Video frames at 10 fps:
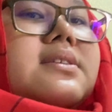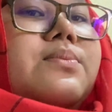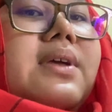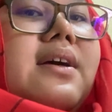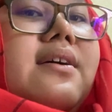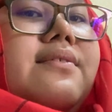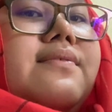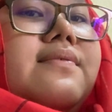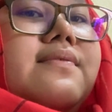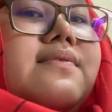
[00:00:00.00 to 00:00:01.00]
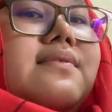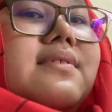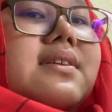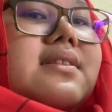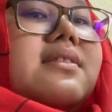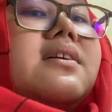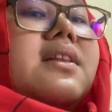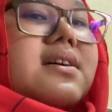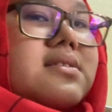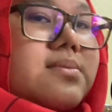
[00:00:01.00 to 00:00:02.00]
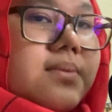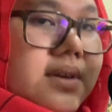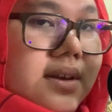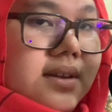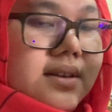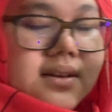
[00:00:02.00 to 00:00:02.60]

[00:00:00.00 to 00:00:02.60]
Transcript: we have the last one.